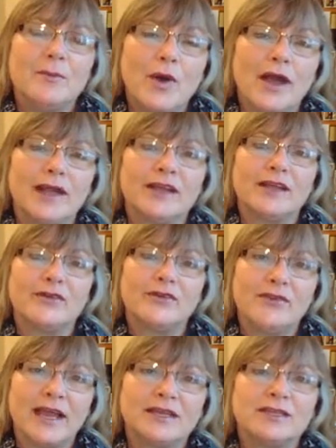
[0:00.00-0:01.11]
market
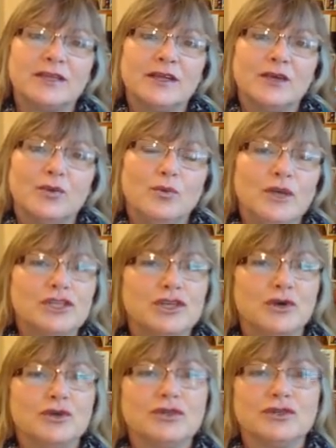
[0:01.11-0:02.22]
affect which
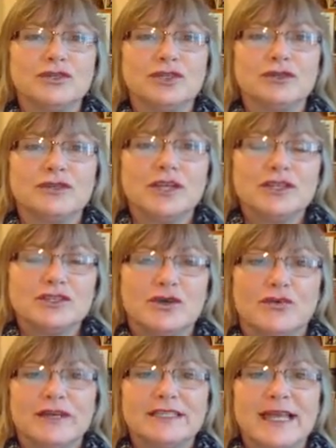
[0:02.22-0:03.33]
shows you'll choose. So
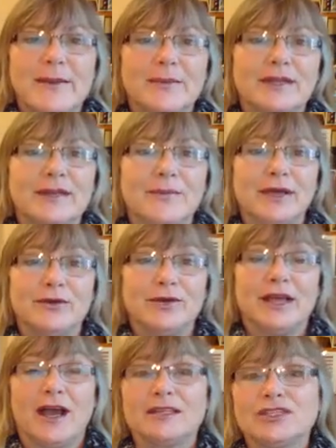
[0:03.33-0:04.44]
for example, it might
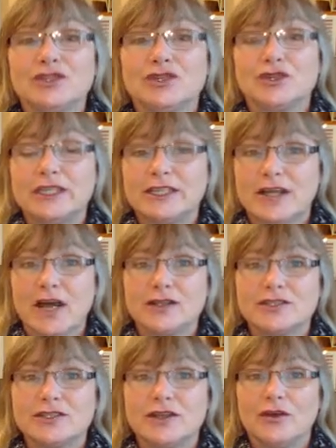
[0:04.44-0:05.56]
only cost
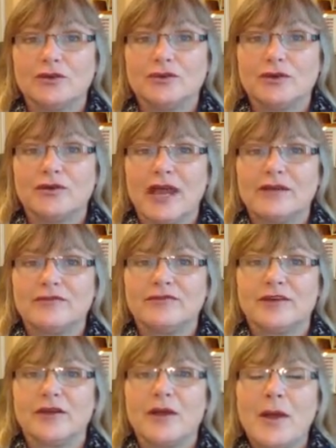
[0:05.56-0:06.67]
$30 to go to a craft
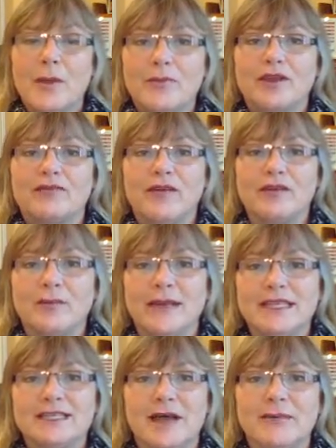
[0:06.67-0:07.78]
fair, but if
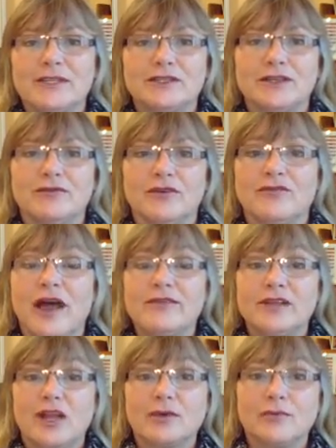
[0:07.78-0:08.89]
everybody's coming to look for
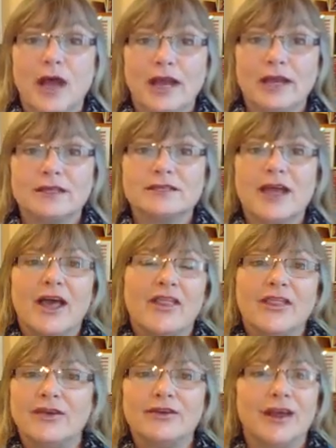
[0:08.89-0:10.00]
$5 products,
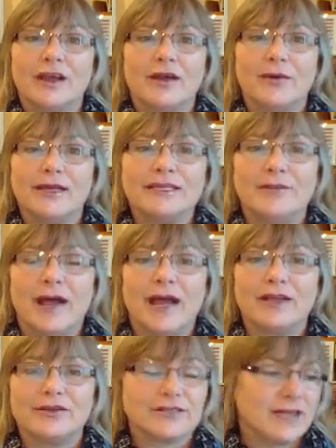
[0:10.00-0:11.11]
they're not going to
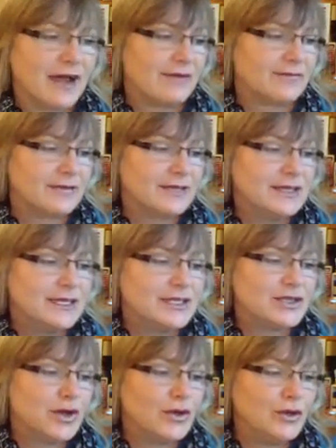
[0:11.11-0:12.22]
buy your stuff.
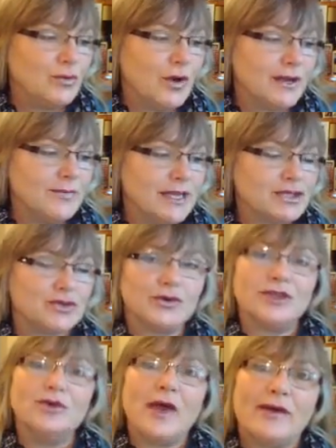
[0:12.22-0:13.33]
So you want to make sure
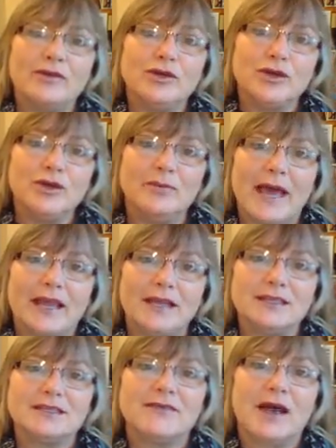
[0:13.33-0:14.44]
that you have a good
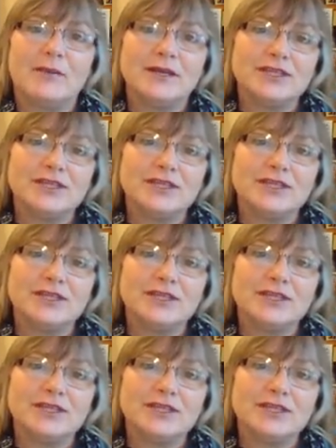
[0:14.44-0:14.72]
balance of how